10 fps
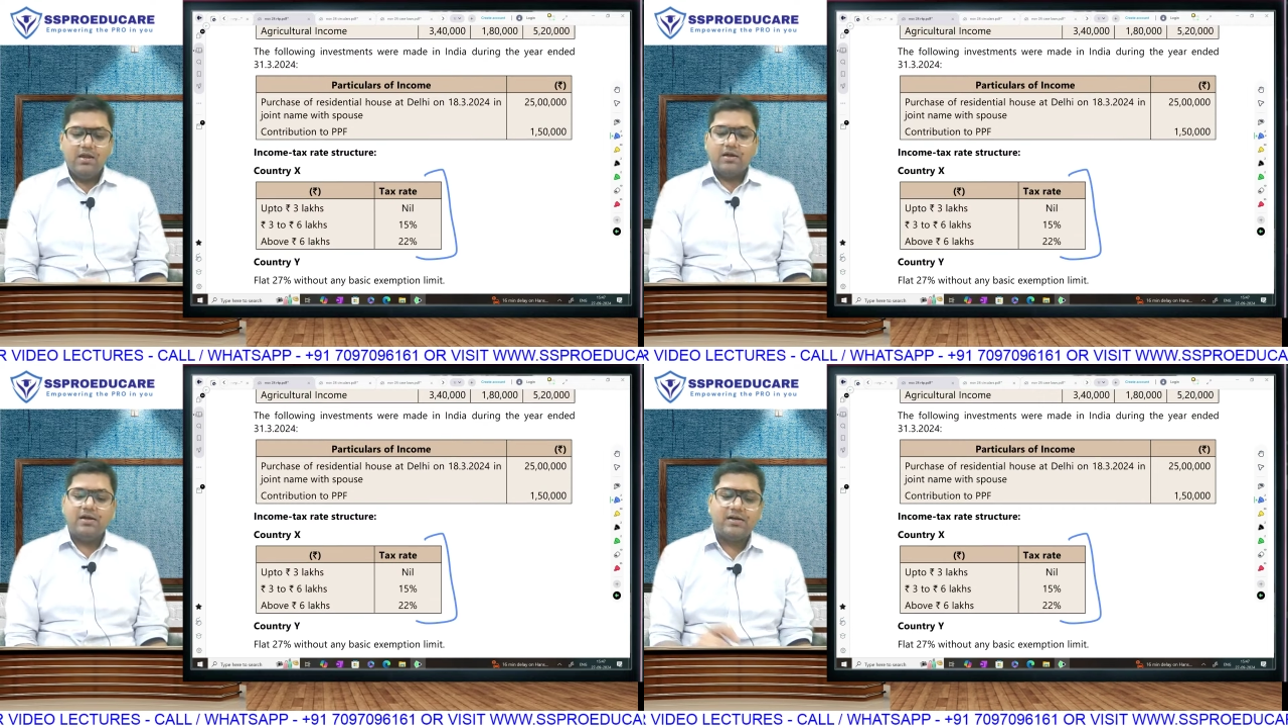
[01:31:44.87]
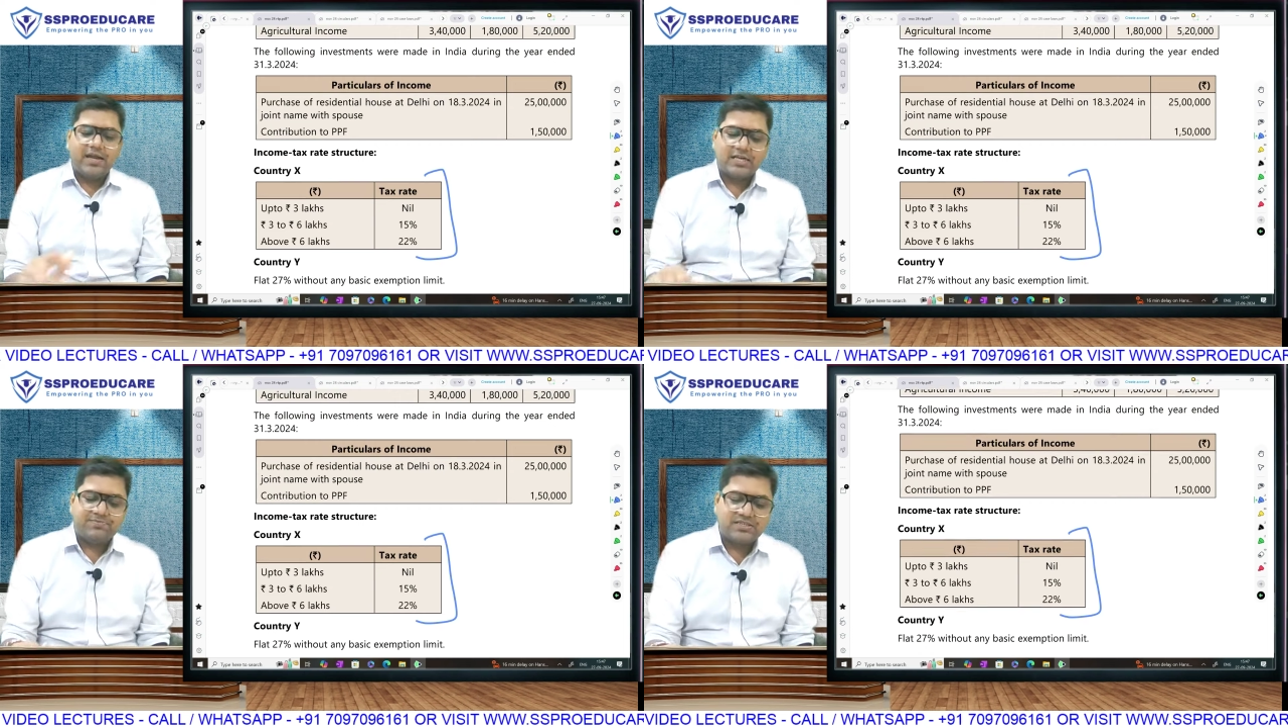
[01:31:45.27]
Country
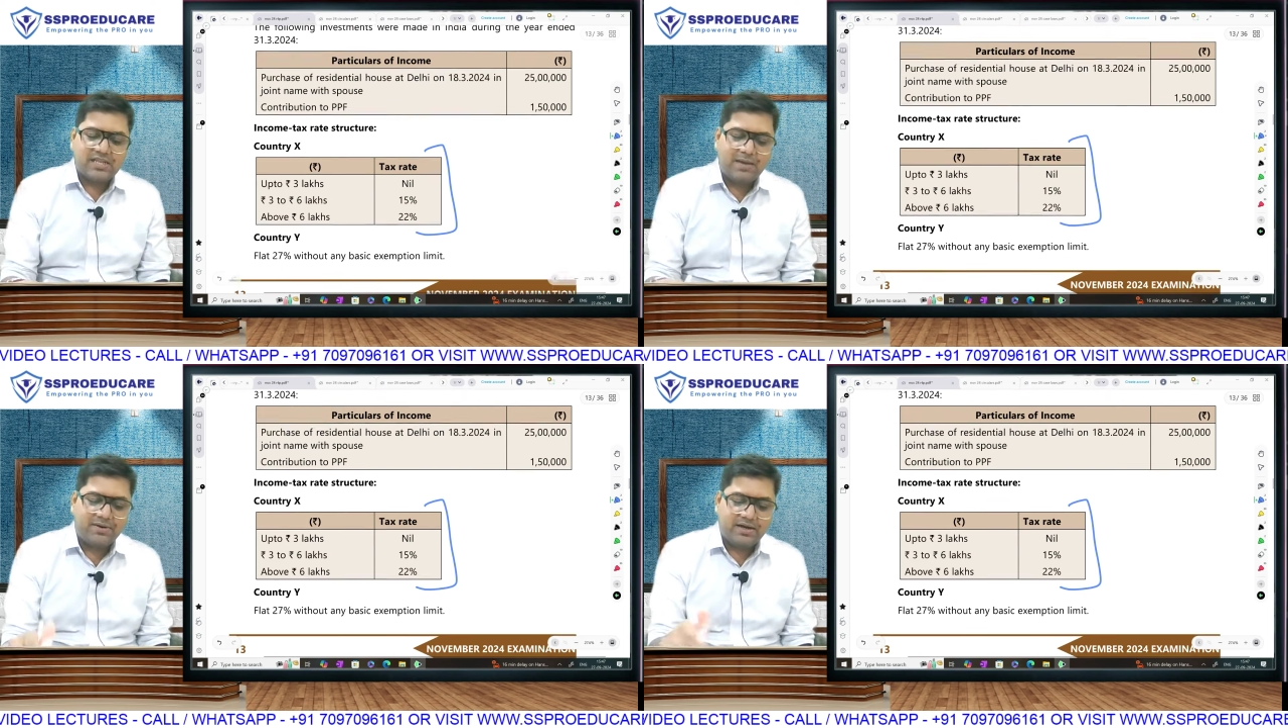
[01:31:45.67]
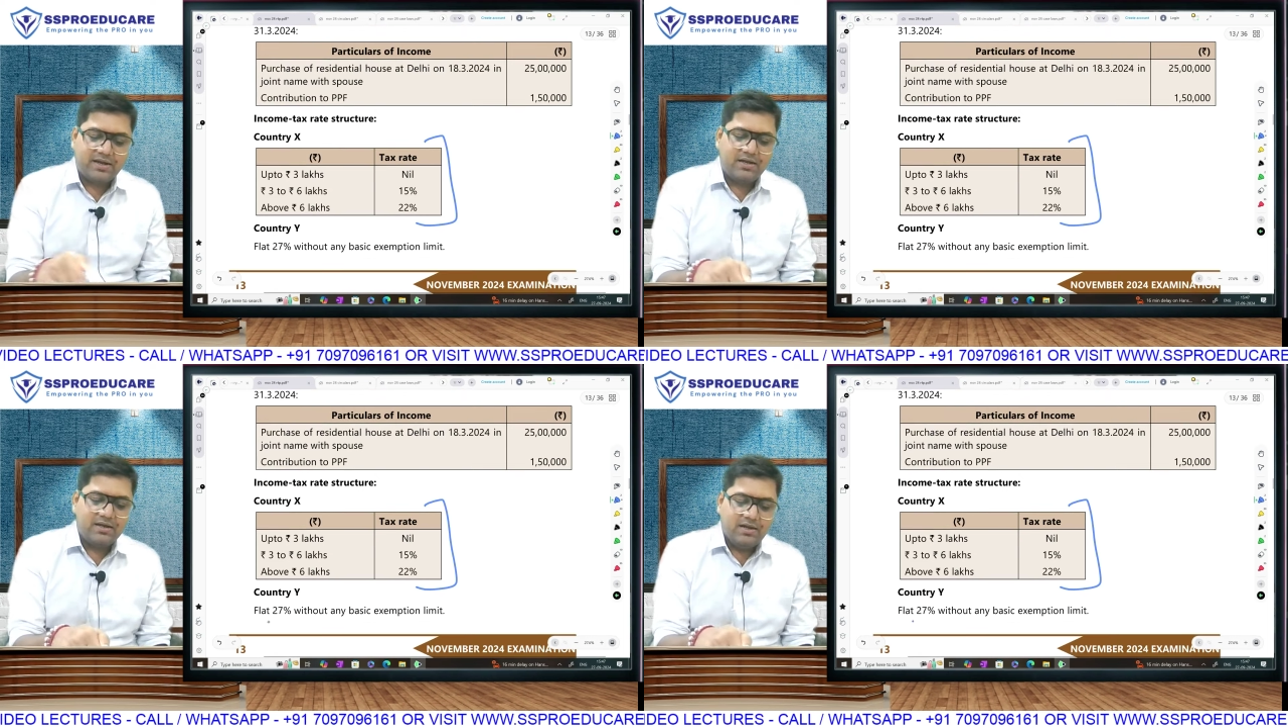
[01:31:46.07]
X mein slab rate
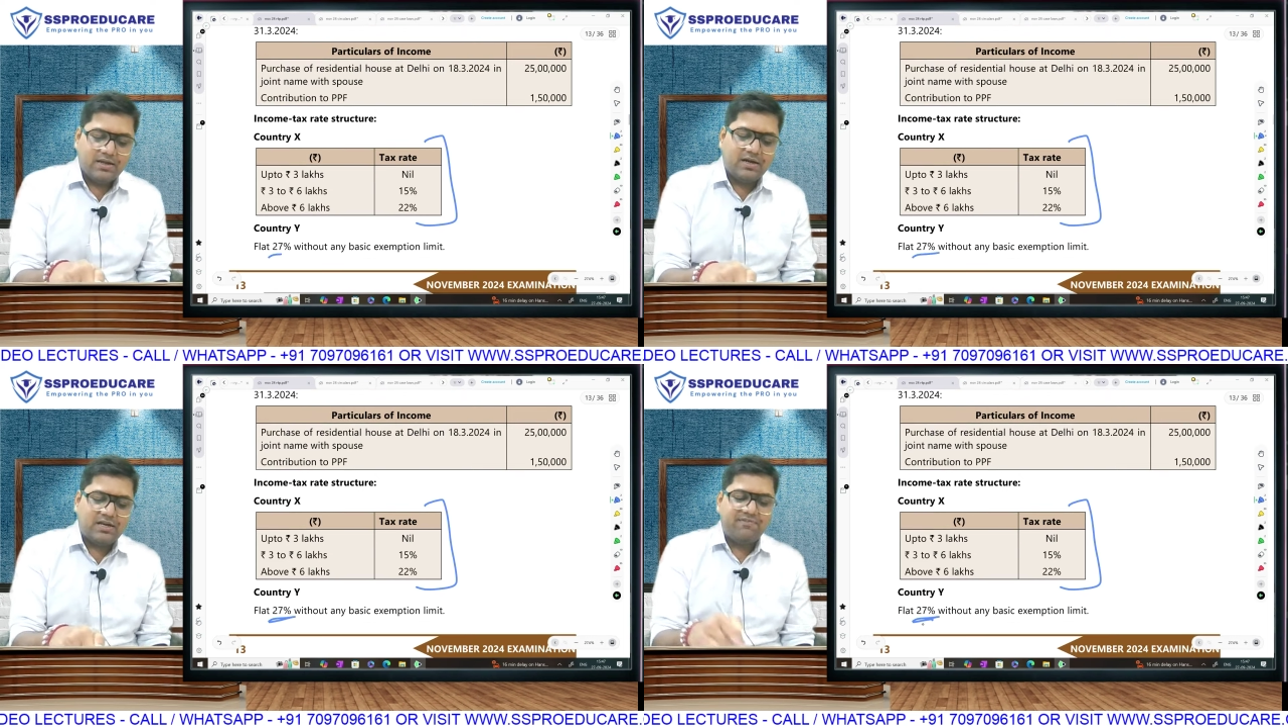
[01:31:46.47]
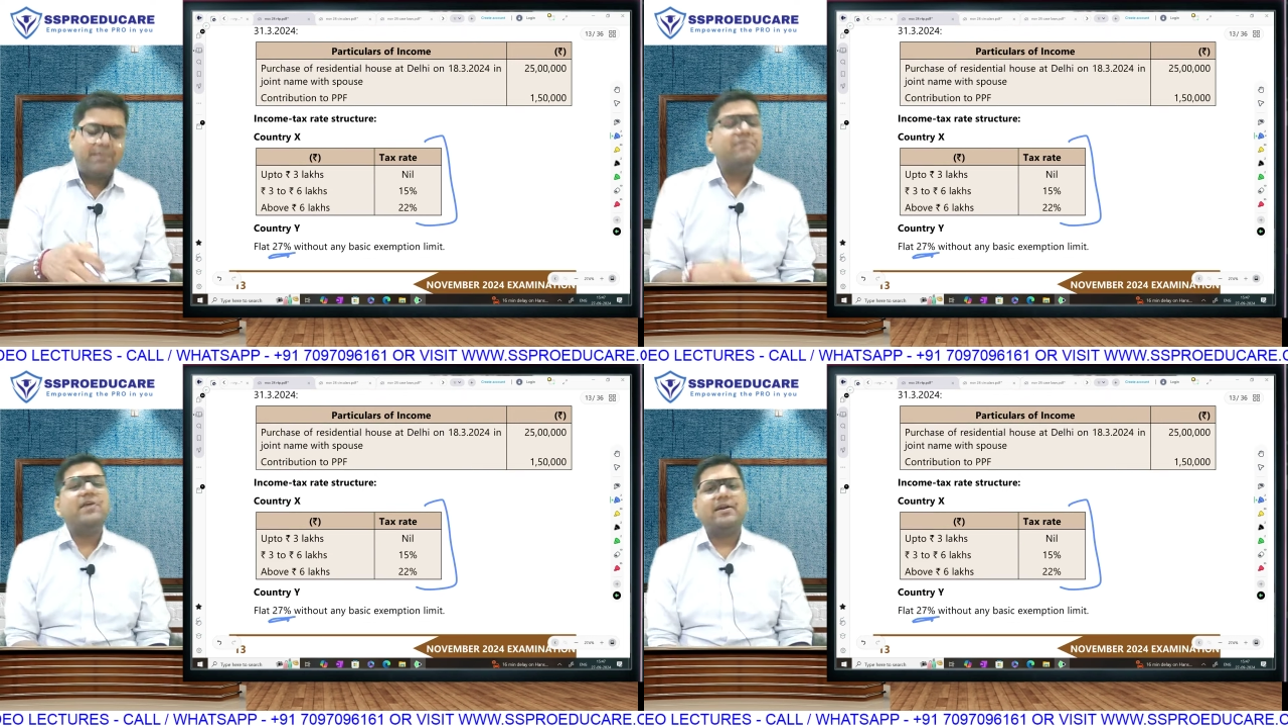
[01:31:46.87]
hai, country Y
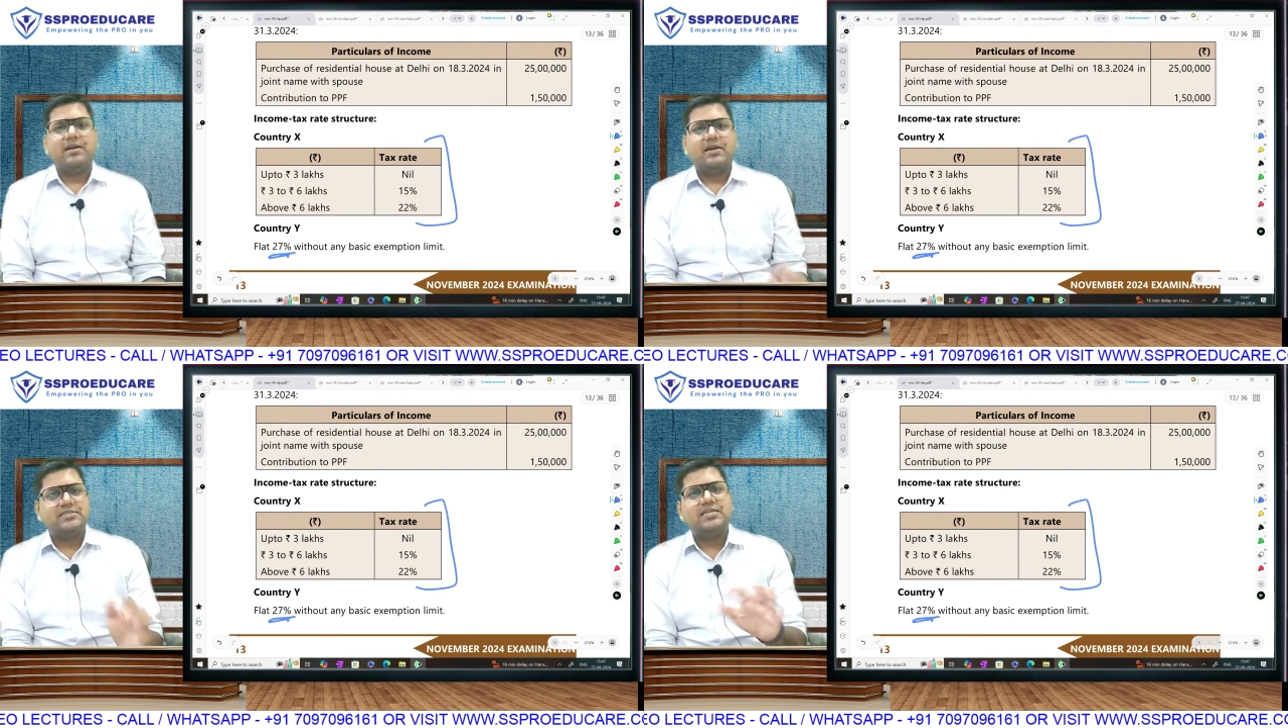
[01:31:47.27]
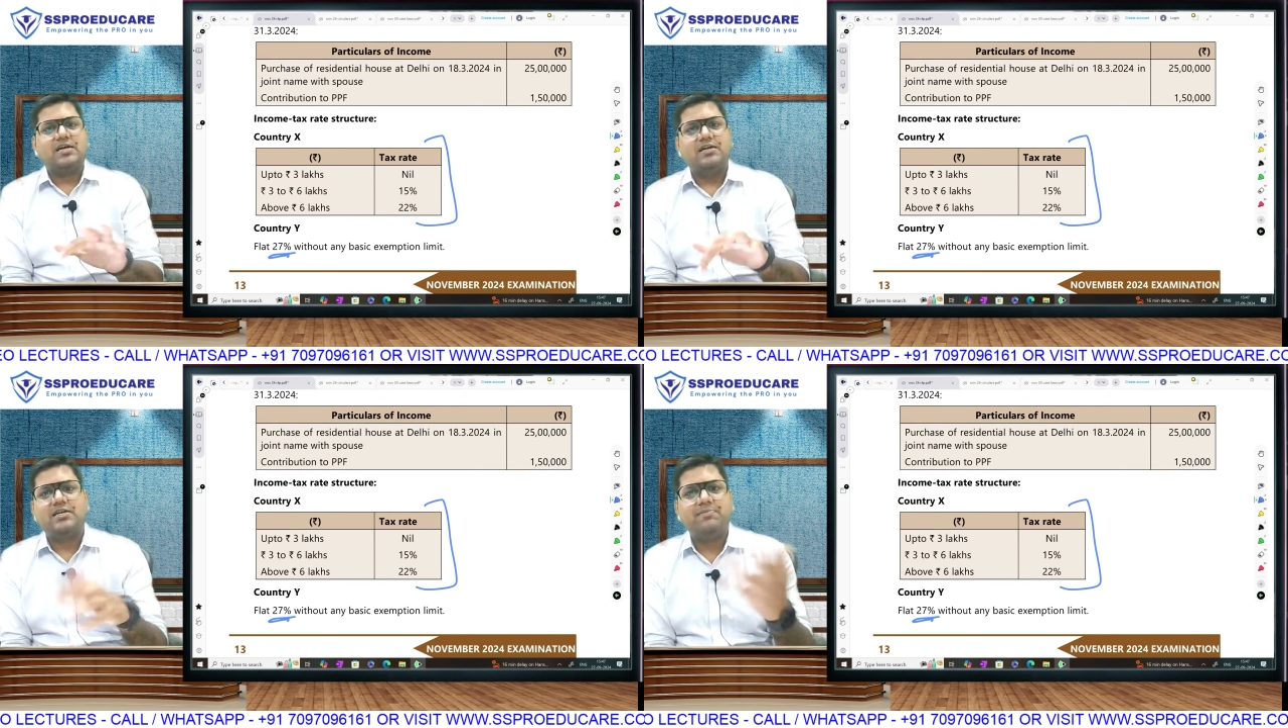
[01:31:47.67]
mein flat rate. See,
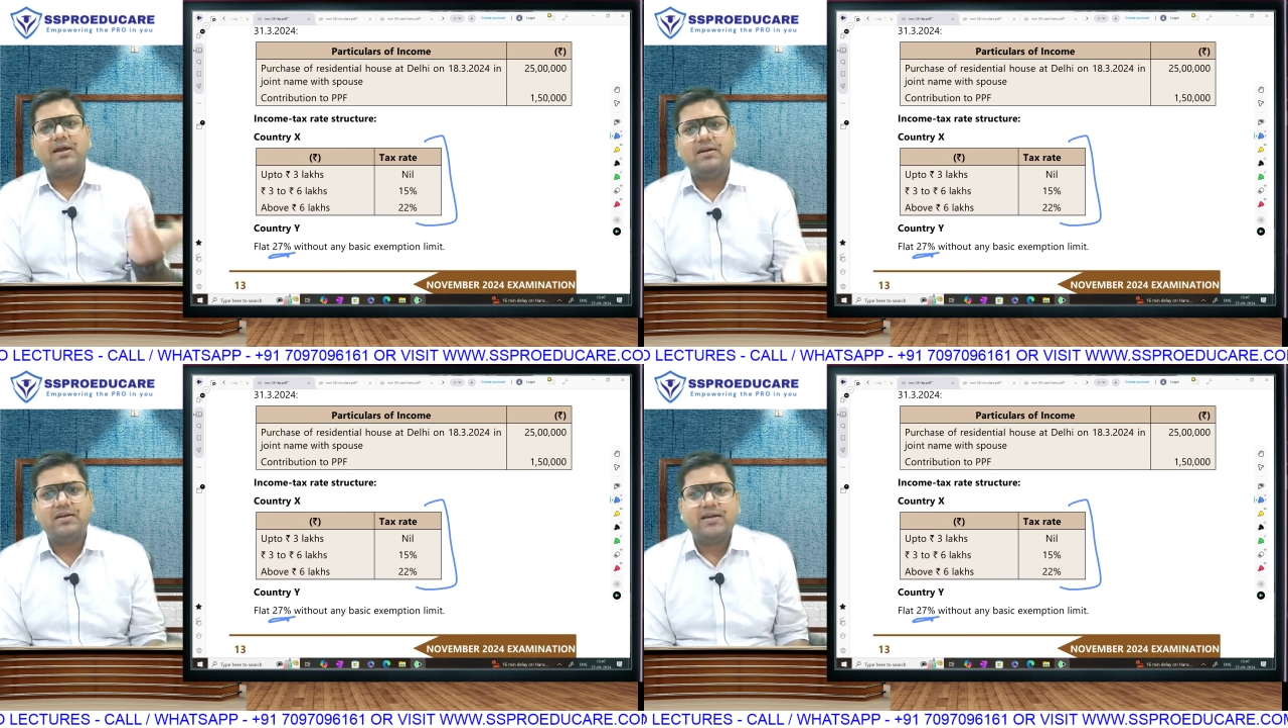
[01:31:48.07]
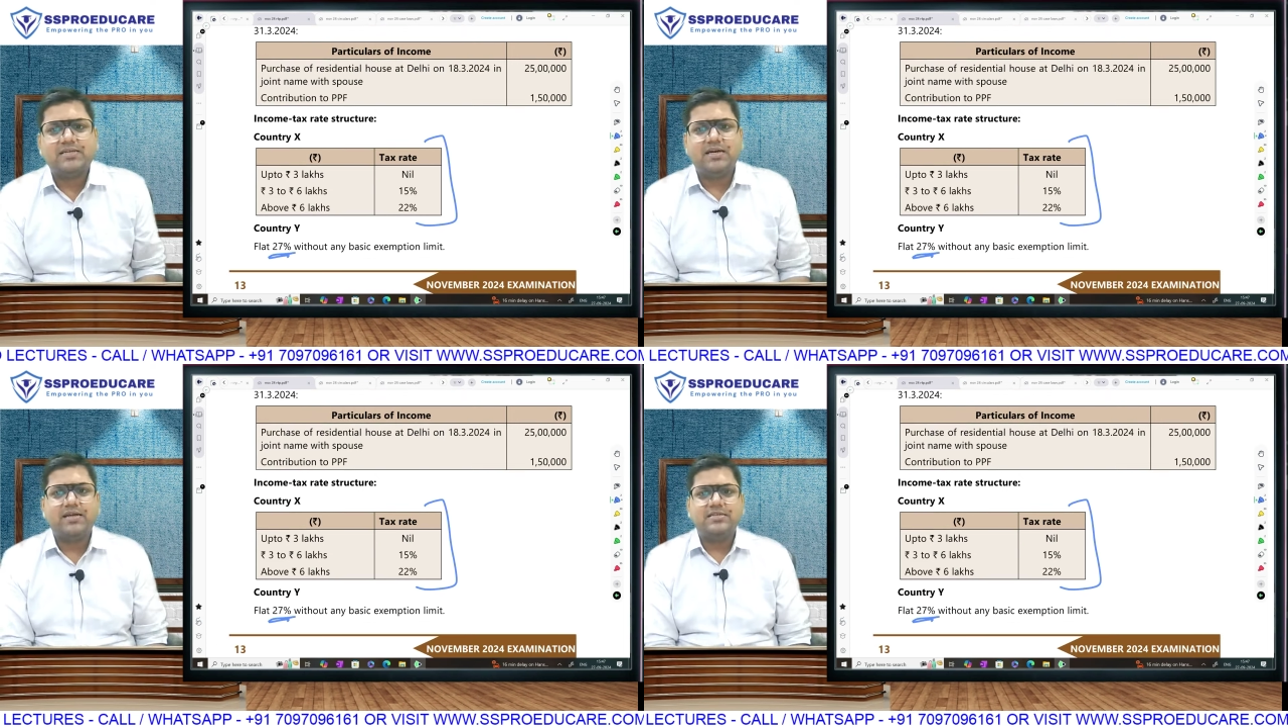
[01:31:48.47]
country by country
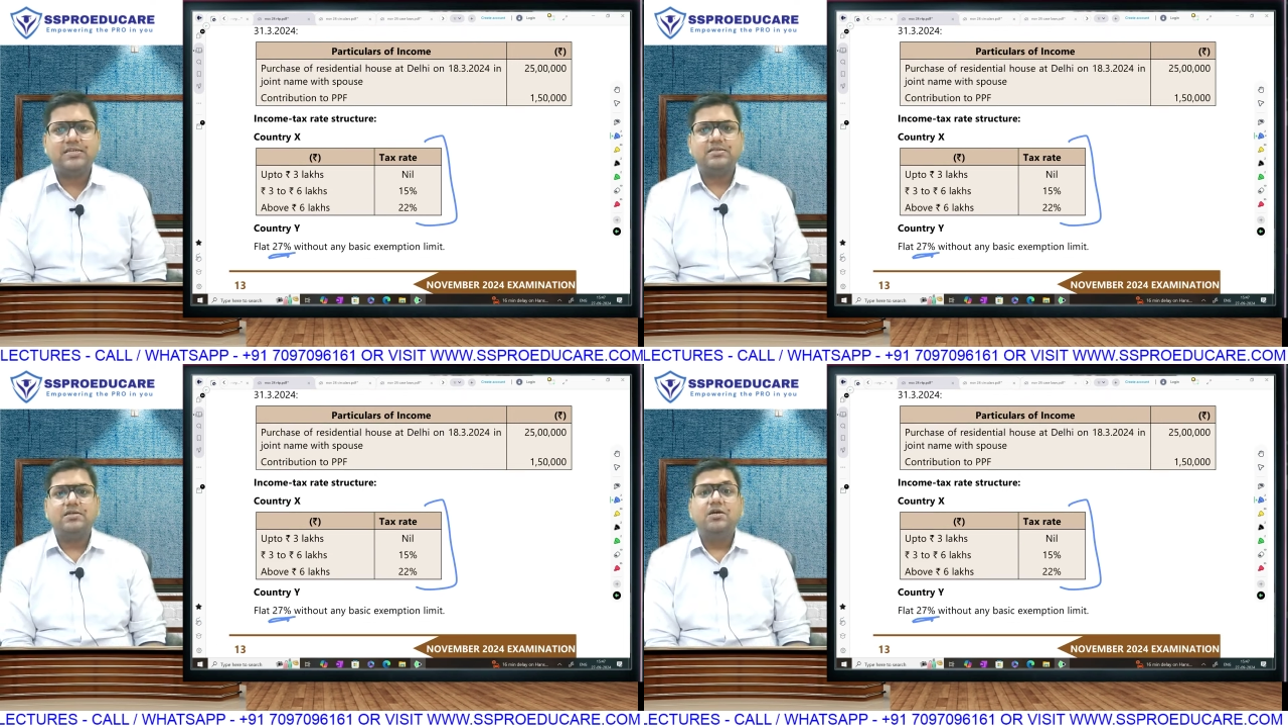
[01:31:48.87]
tax rate can change.